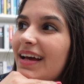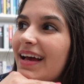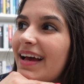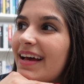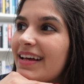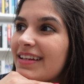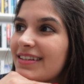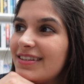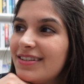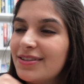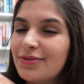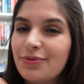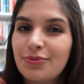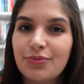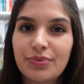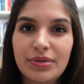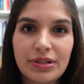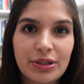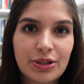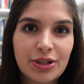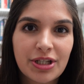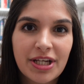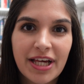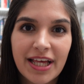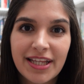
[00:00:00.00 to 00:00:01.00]
And
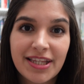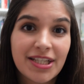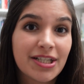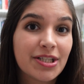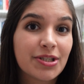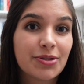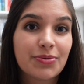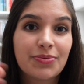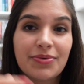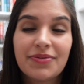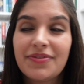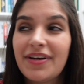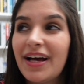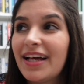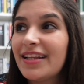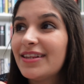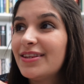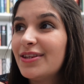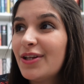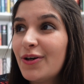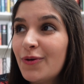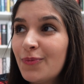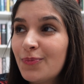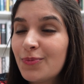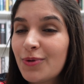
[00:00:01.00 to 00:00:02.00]
we're together. We've
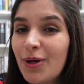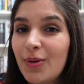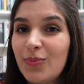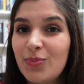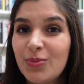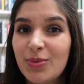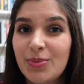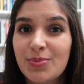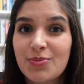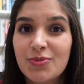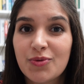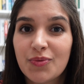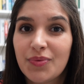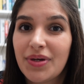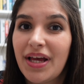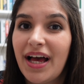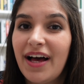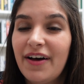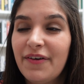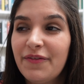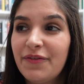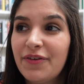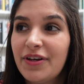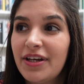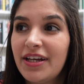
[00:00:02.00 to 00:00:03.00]
had no problems. We
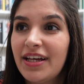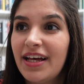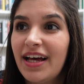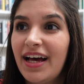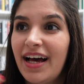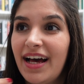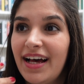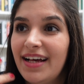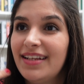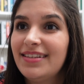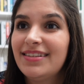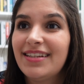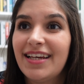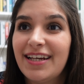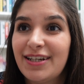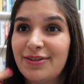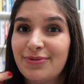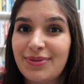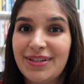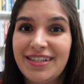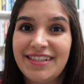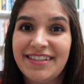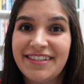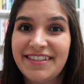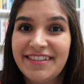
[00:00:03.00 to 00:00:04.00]
have had a
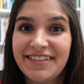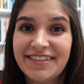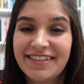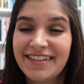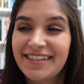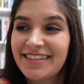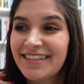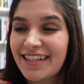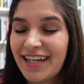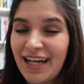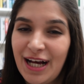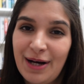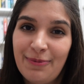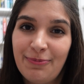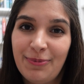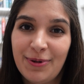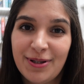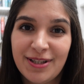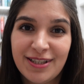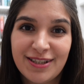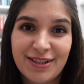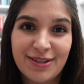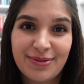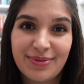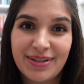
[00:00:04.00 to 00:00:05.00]
great year as a
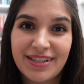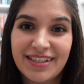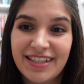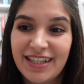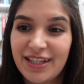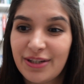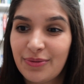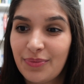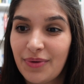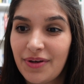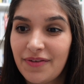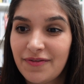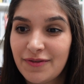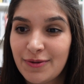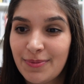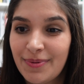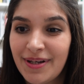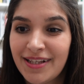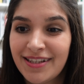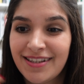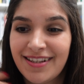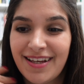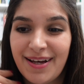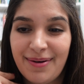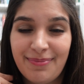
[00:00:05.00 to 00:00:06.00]
couple in the way that we've
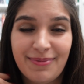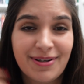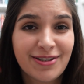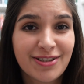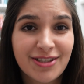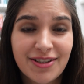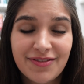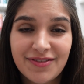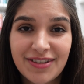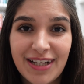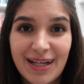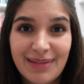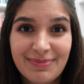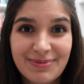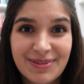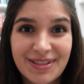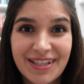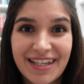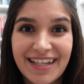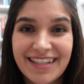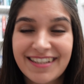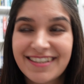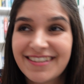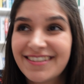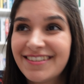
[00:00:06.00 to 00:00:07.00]
spent a bunch of time
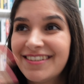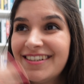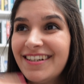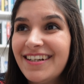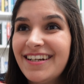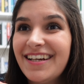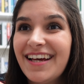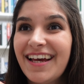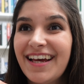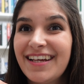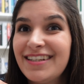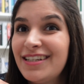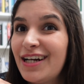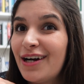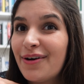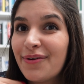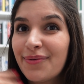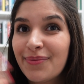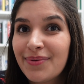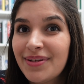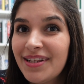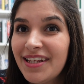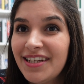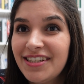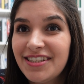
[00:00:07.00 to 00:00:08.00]
together, and
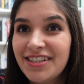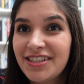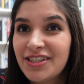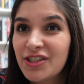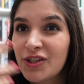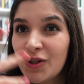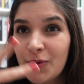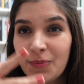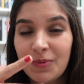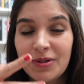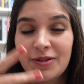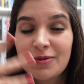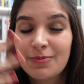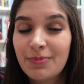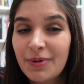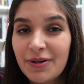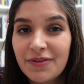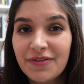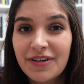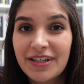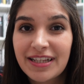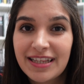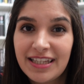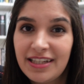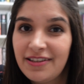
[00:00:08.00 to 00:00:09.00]
our relationship is
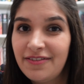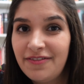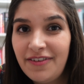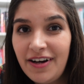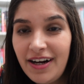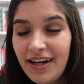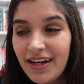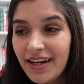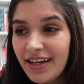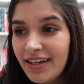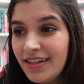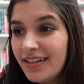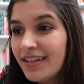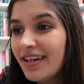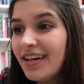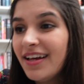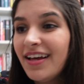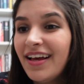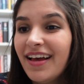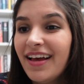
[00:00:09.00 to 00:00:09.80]
perfectly fine